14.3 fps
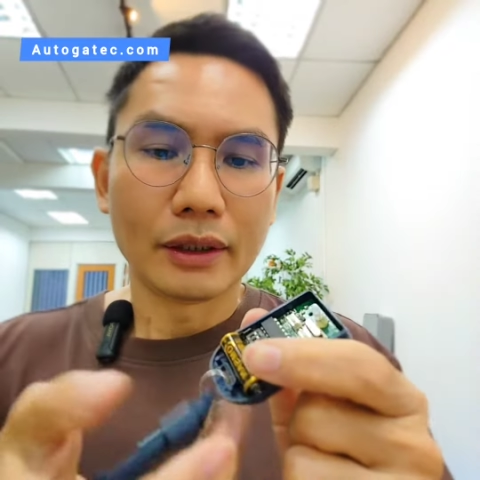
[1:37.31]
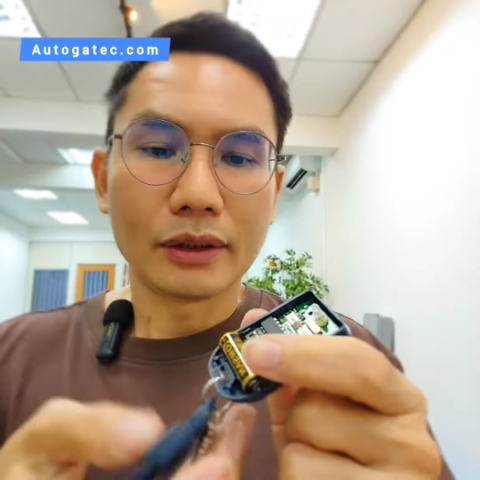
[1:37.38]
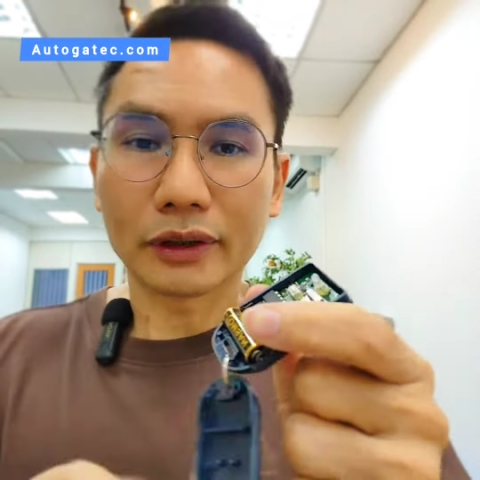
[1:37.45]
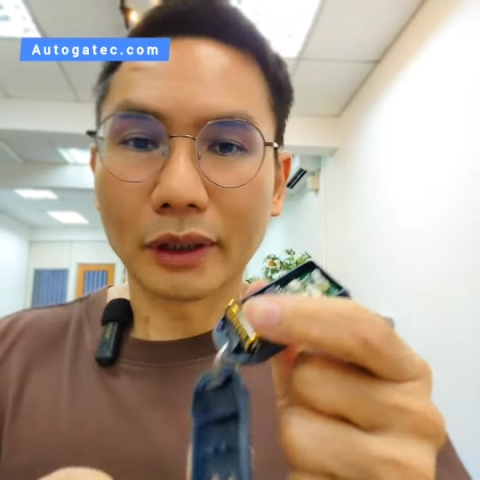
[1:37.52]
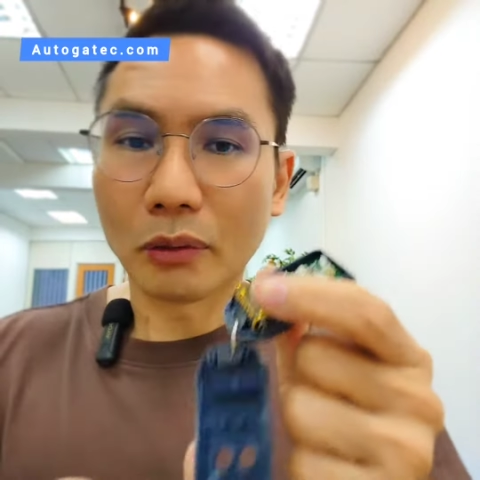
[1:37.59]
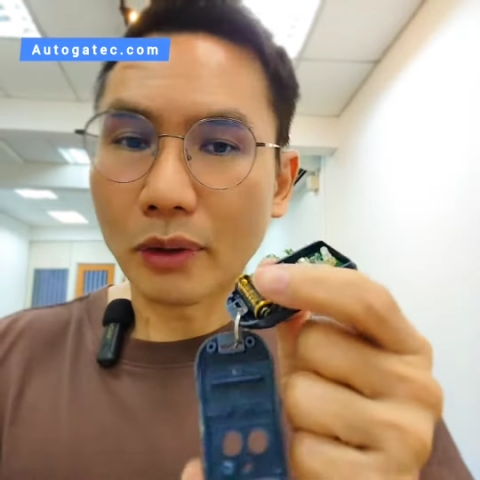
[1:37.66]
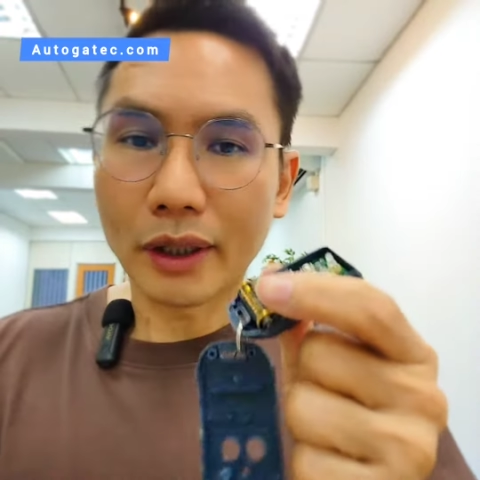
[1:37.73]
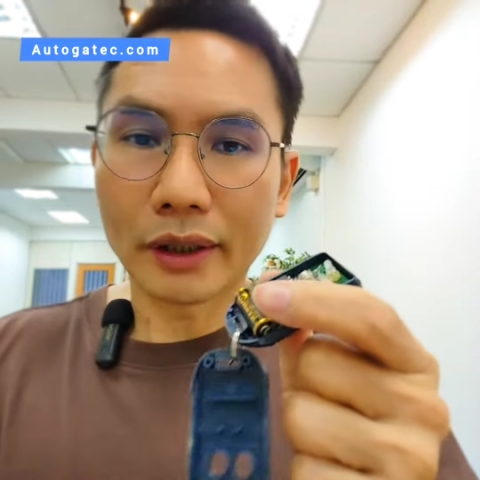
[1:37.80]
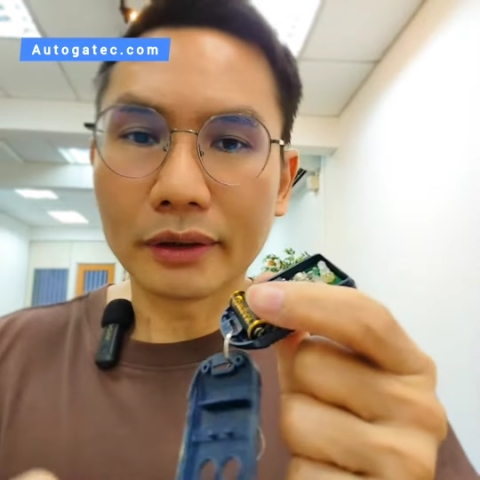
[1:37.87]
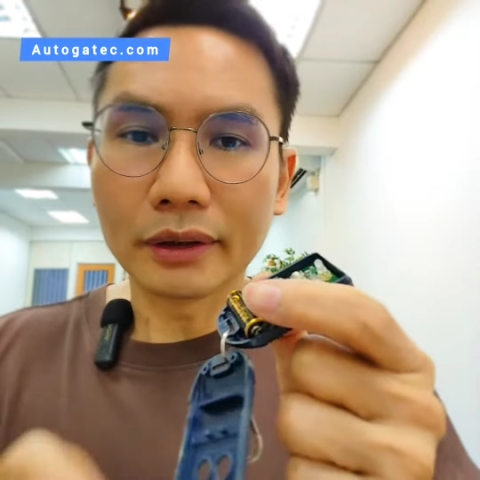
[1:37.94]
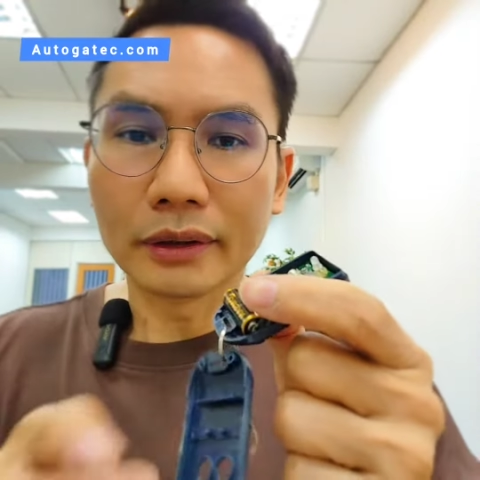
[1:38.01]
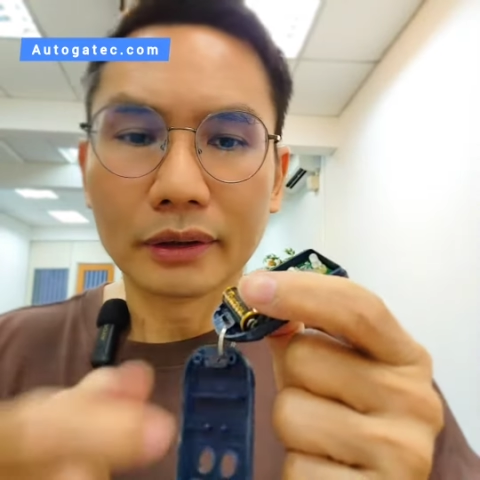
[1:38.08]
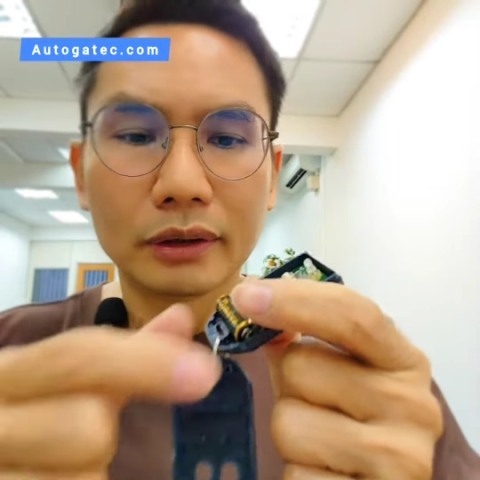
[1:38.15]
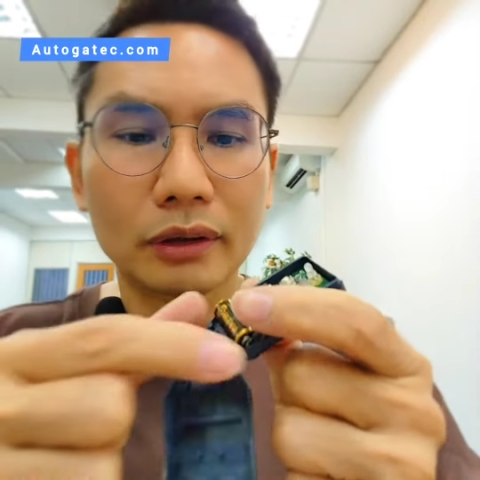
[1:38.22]
But that
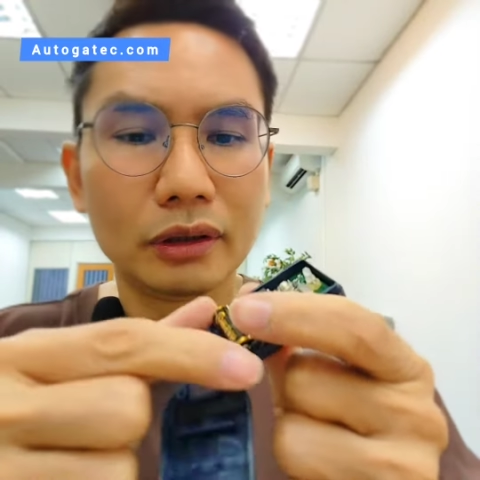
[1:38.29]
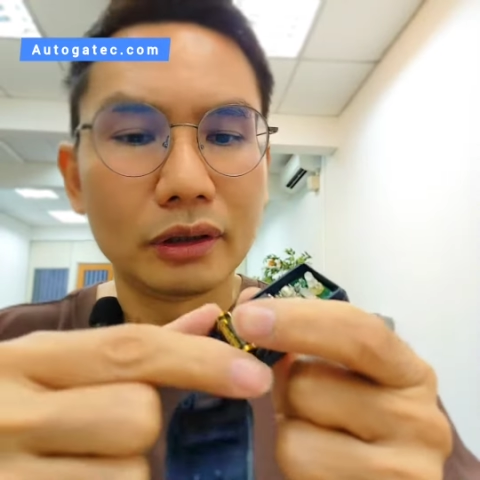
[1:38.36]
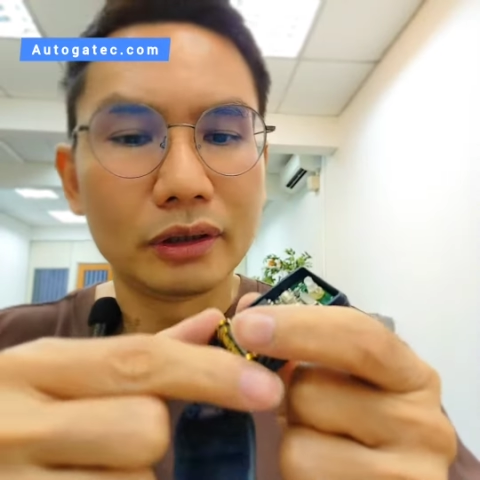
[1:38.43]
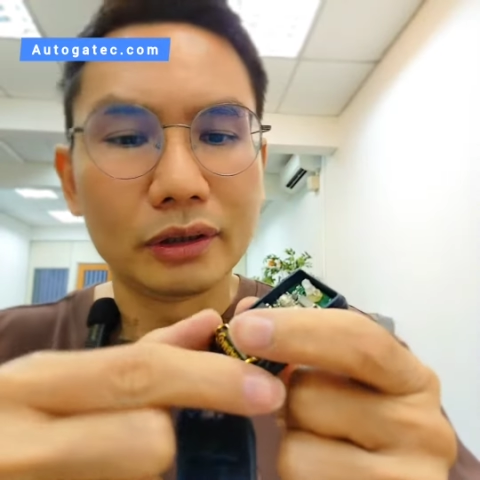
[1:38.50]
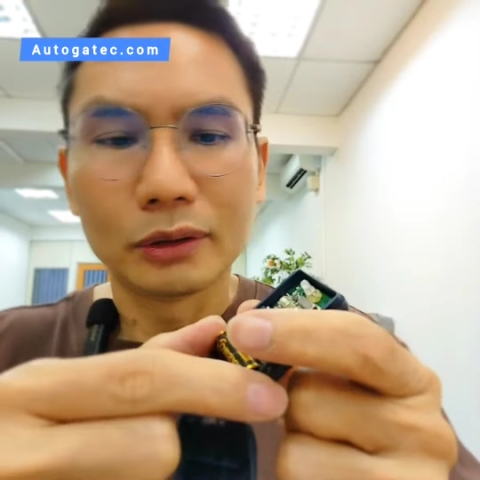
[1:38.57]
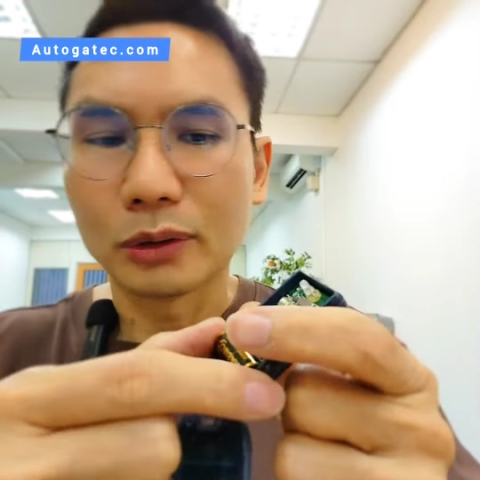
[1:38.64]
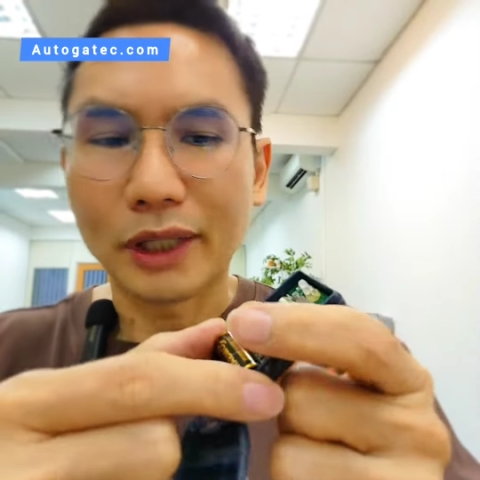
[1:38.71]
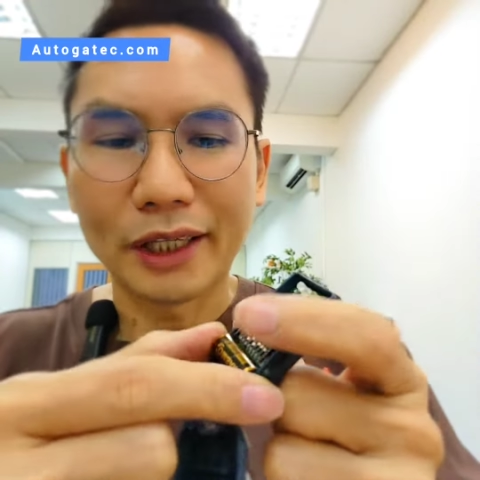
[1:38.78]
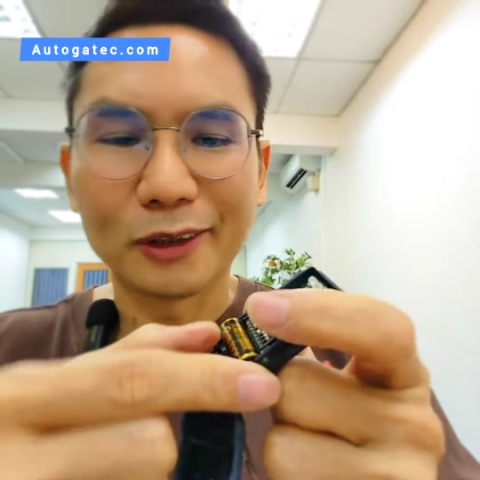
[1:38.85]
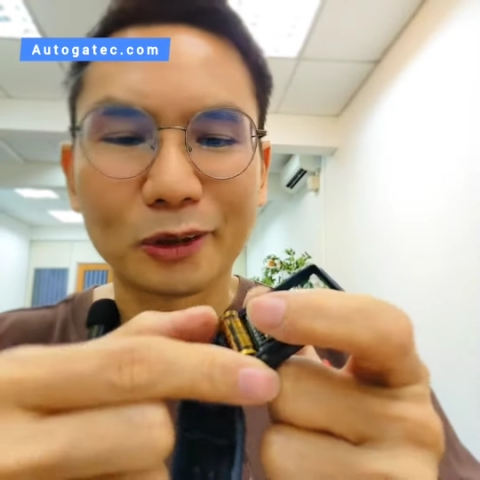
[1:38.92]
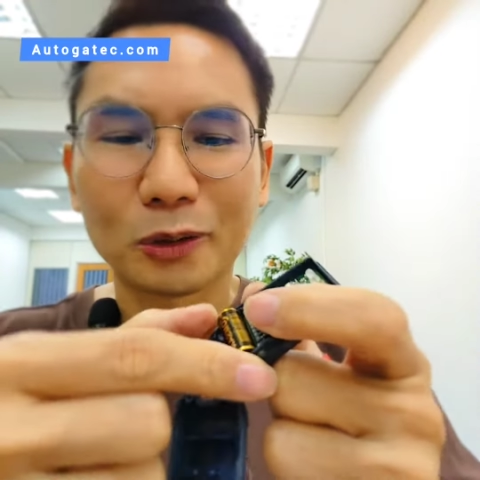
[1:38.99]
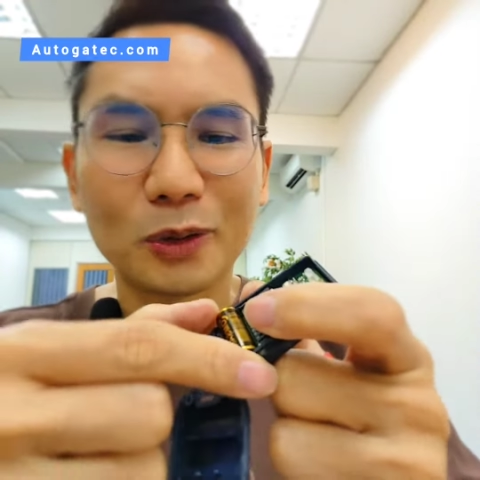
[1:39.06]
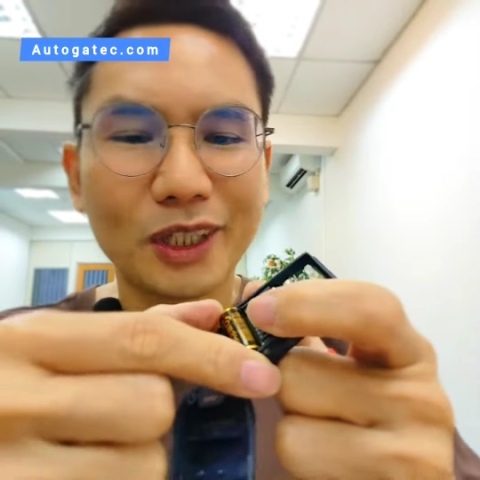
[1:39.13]
one, you cannot